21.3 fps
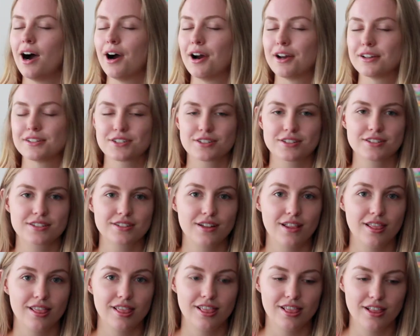I
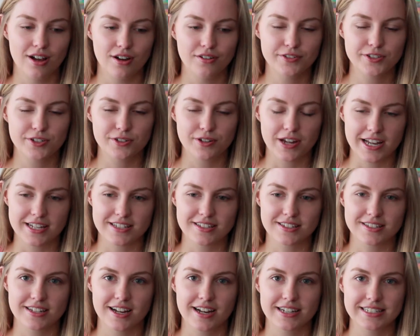just love to
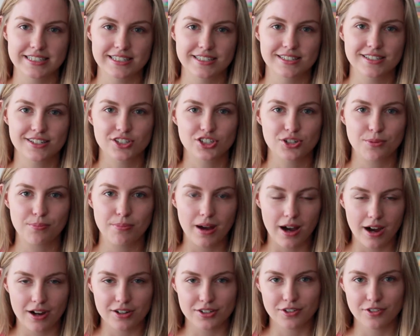exercise. It's such a
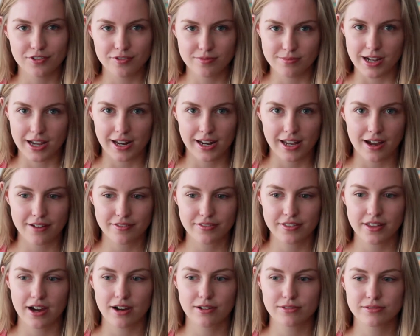part of my life
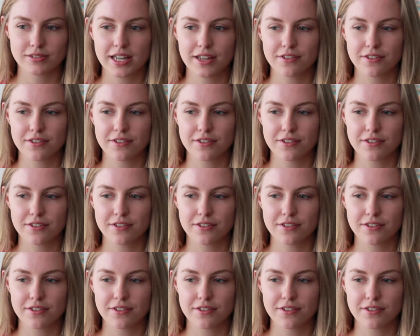now.